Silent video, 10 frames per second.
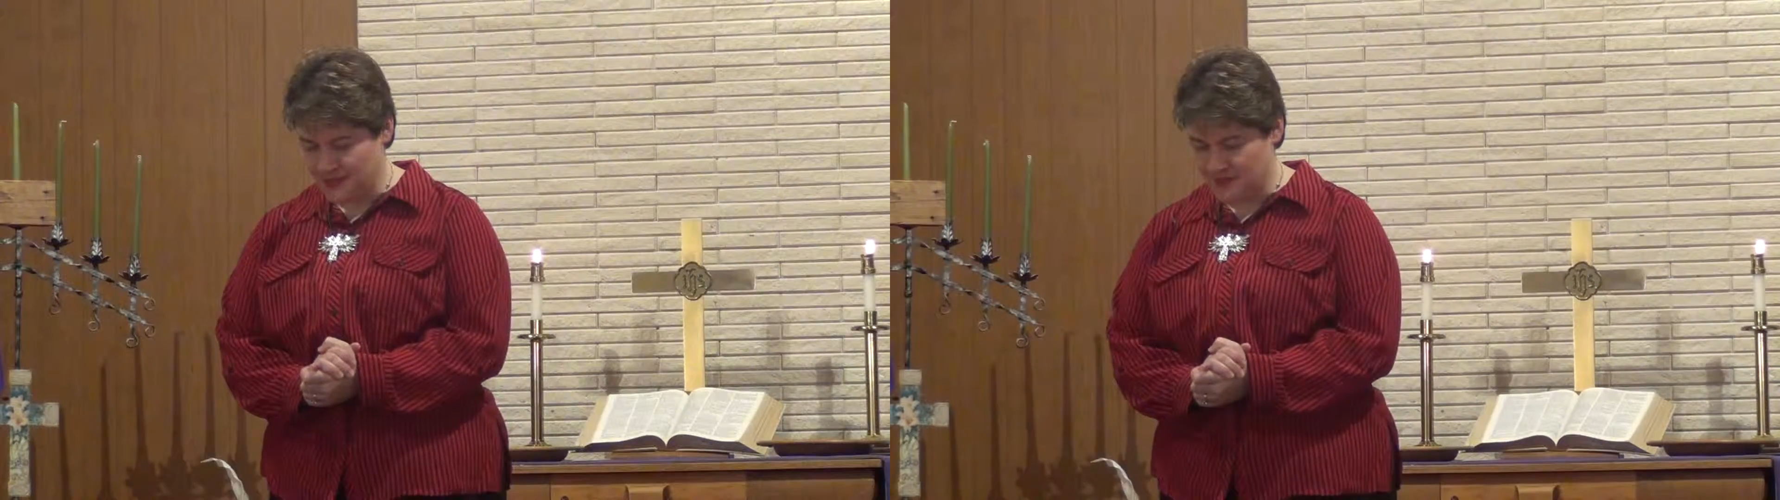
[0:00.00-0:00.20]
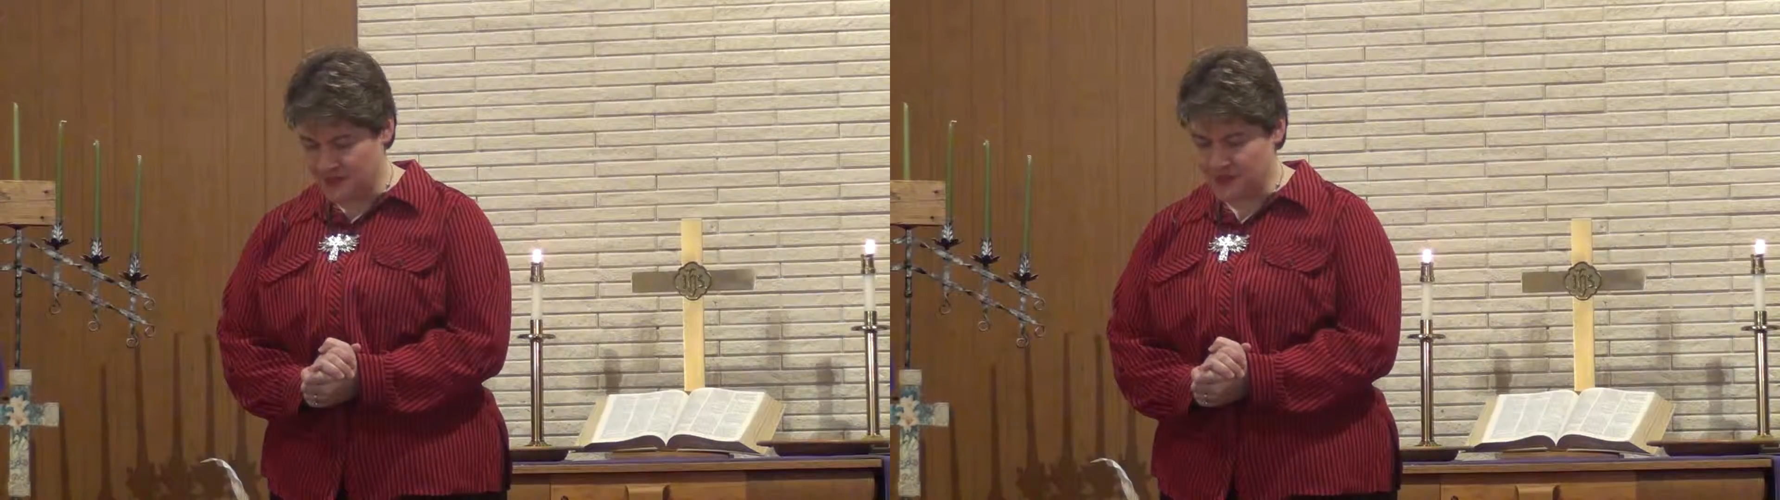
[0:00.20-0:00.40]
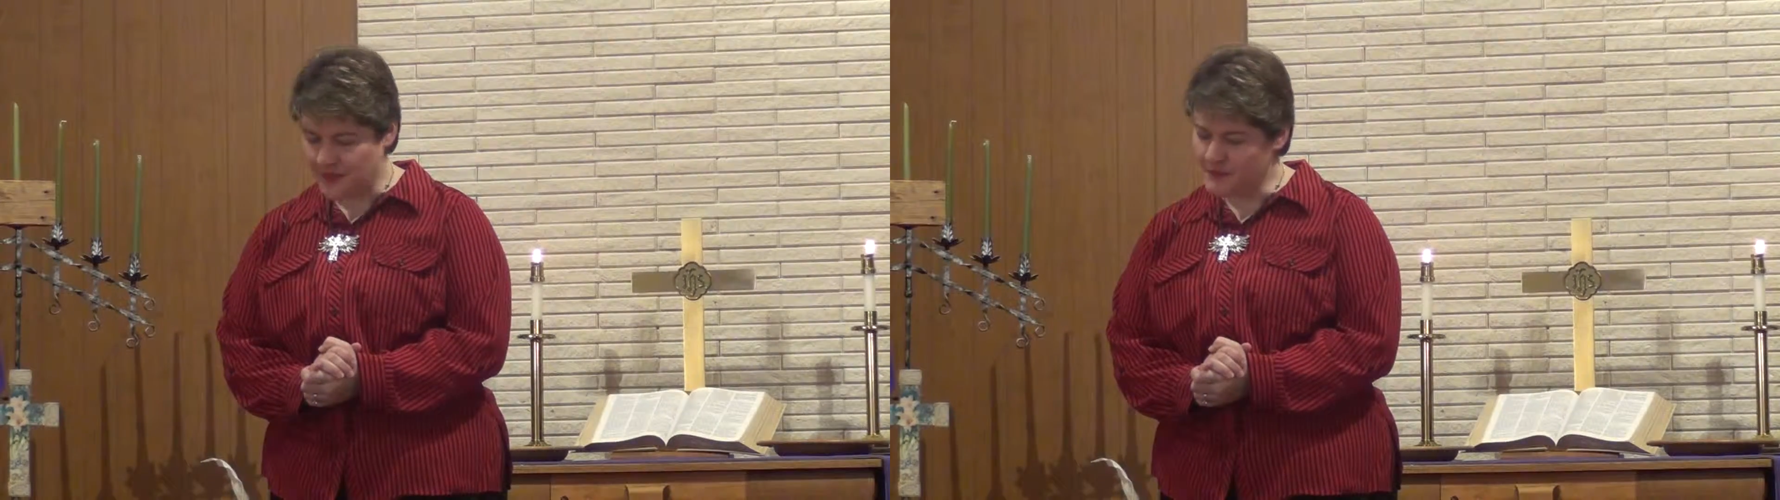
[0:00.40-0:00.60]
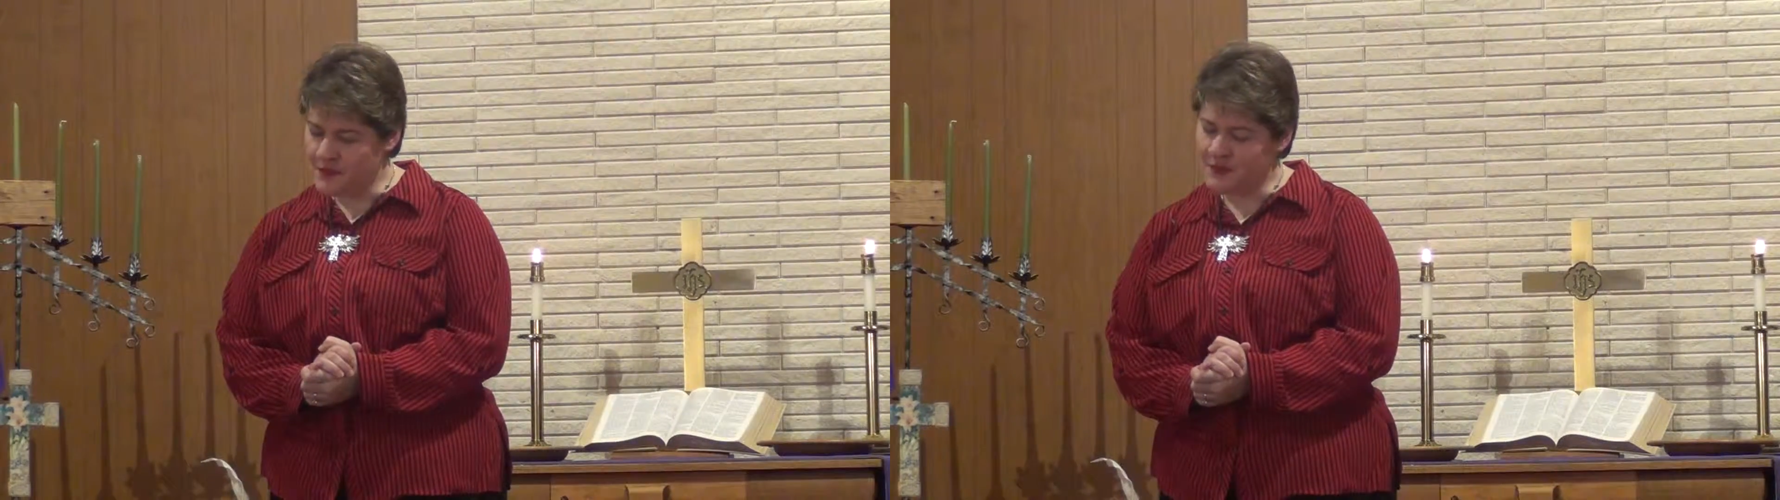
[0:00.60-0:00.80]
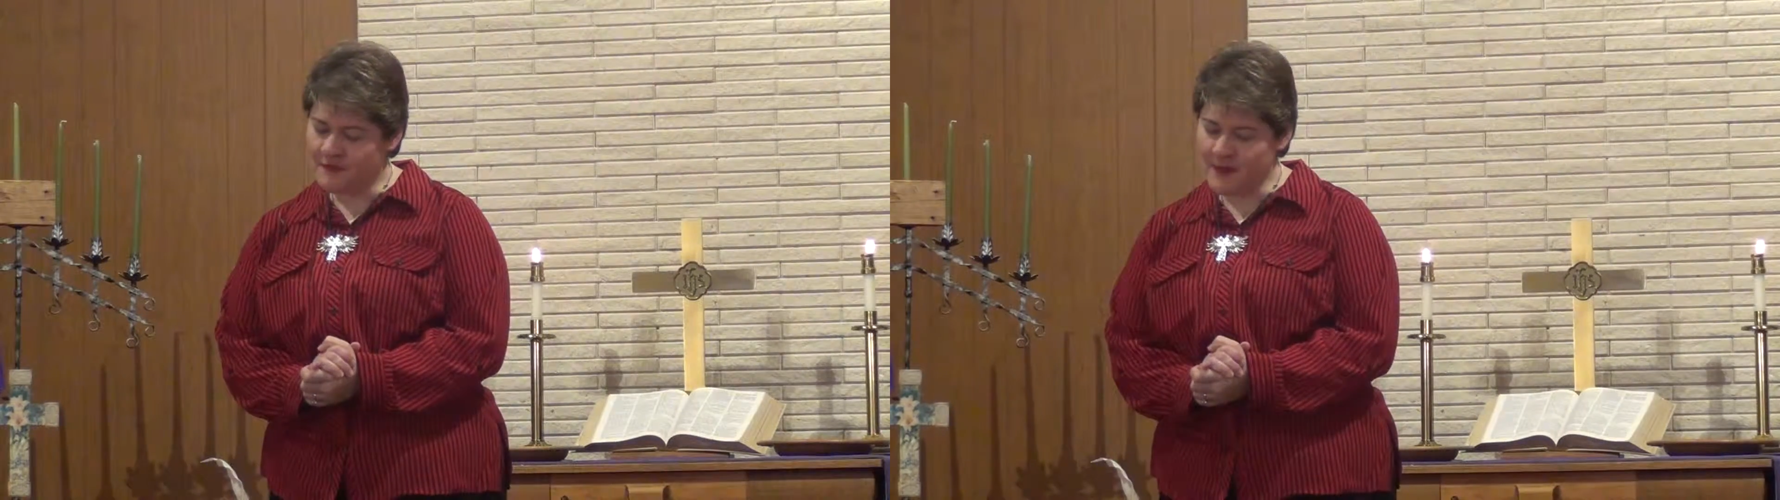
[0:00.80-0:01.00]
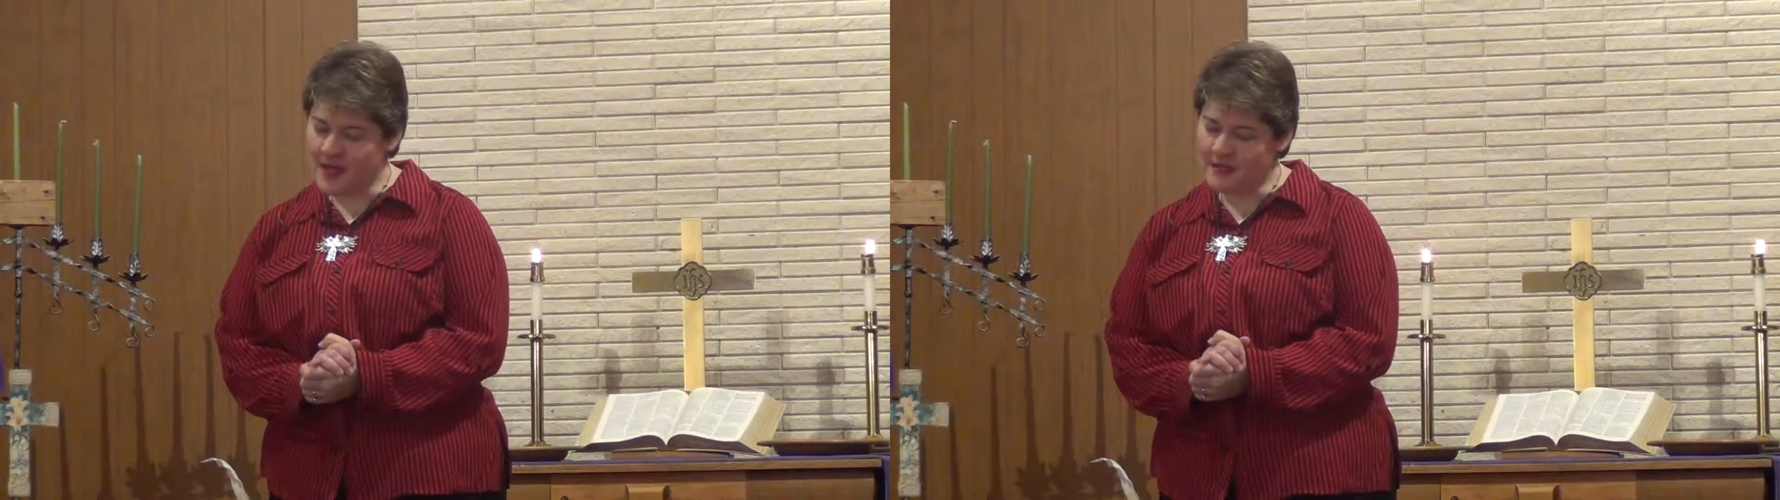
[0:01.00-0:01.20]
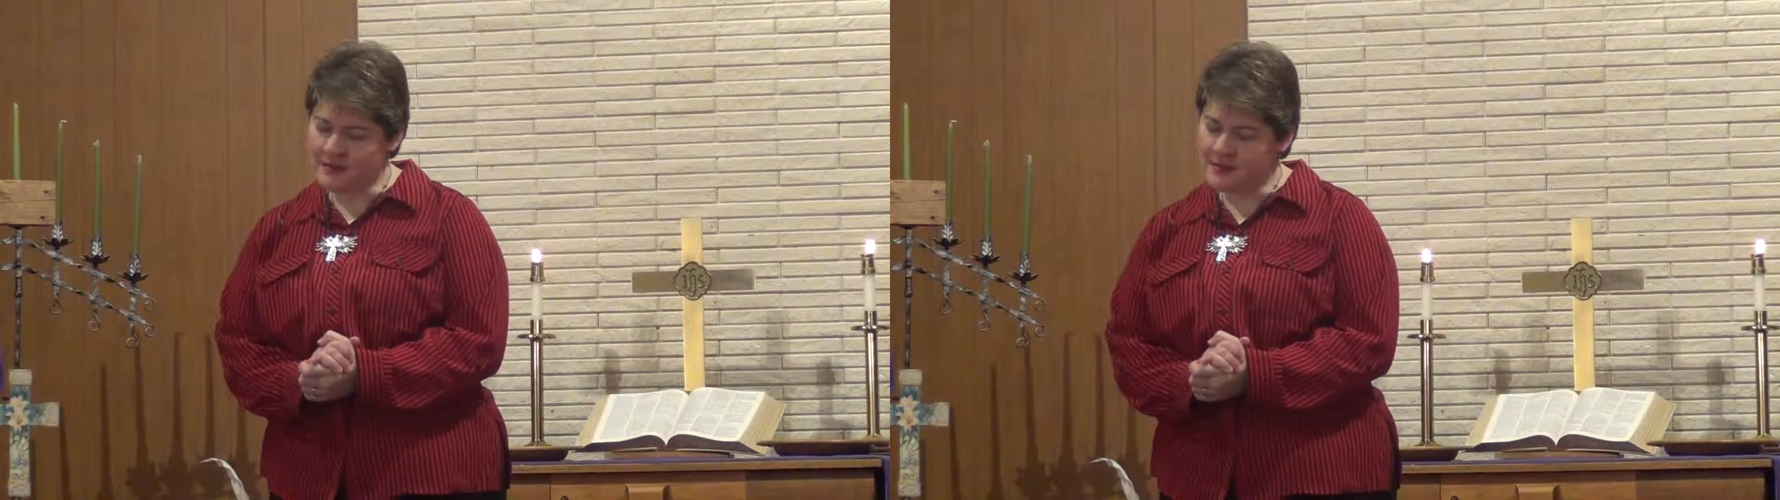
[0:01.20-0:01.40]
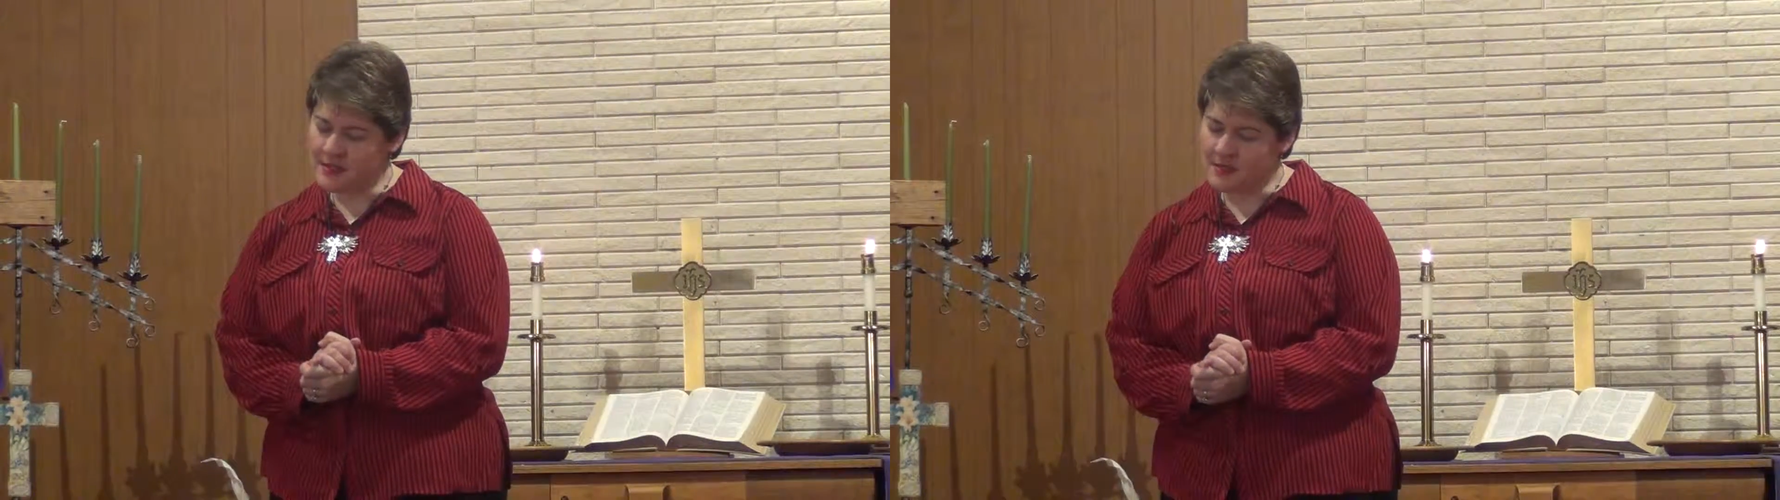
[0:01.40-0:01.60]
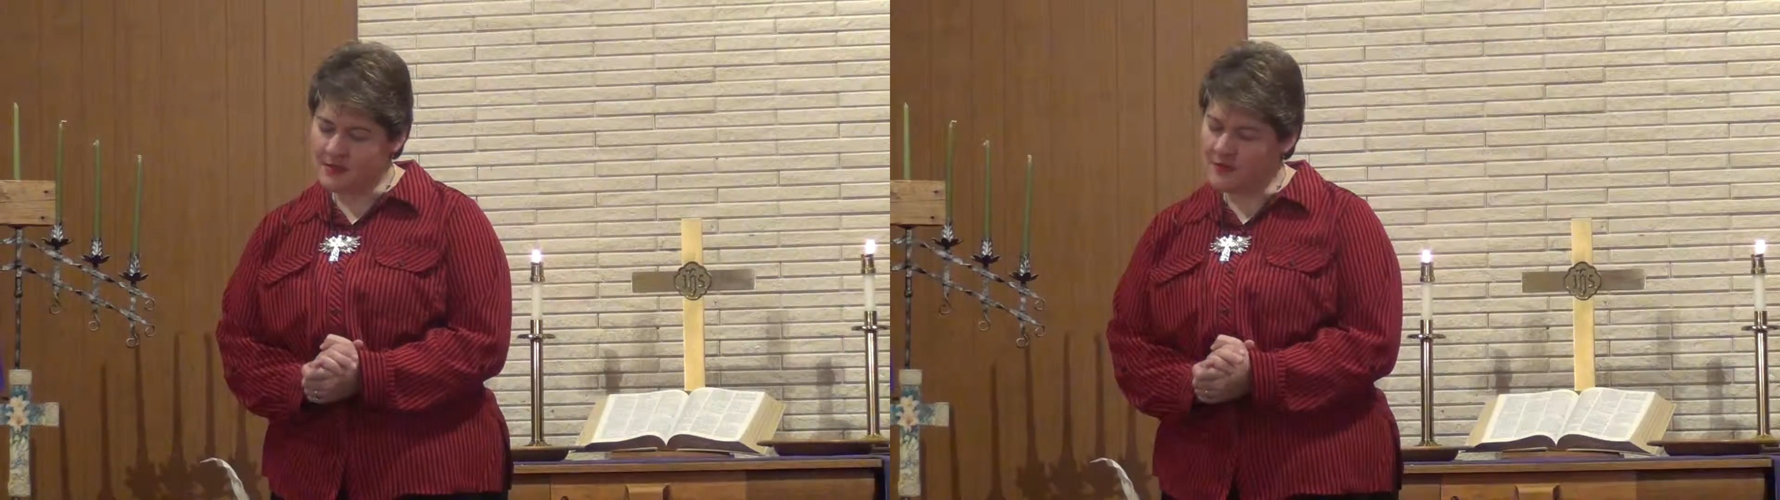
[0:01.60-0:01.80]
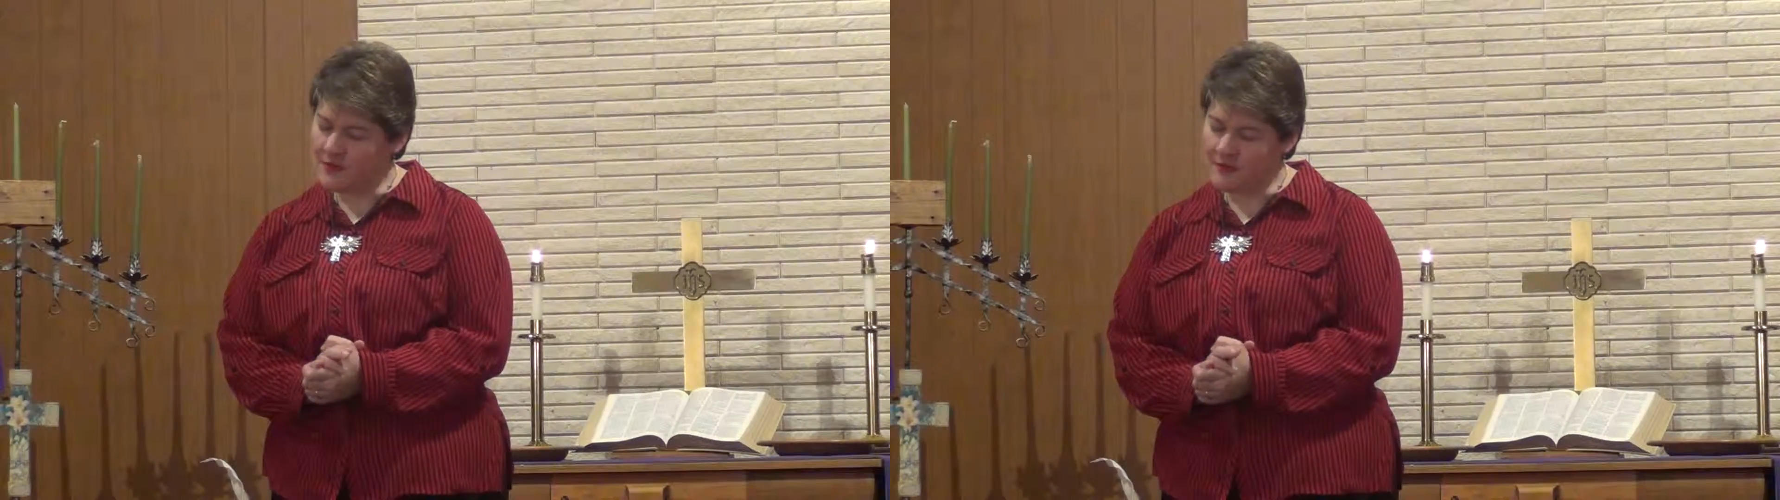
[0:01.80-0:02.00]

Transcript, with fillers: that you can move mountains and you